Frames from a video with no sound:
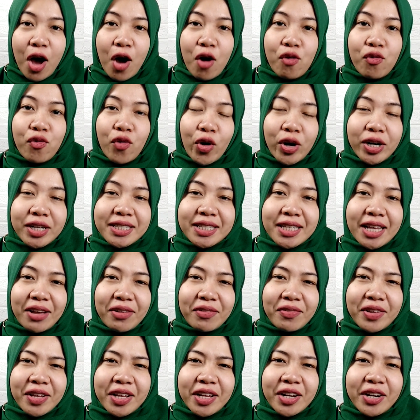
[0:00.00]
for
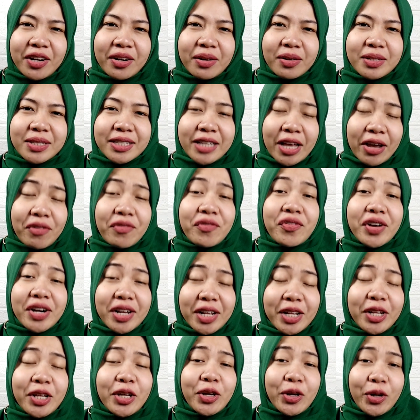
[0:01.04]

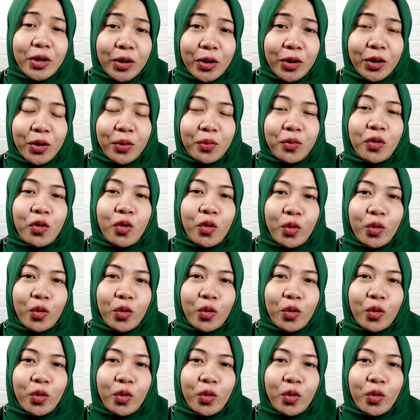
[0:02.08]
several group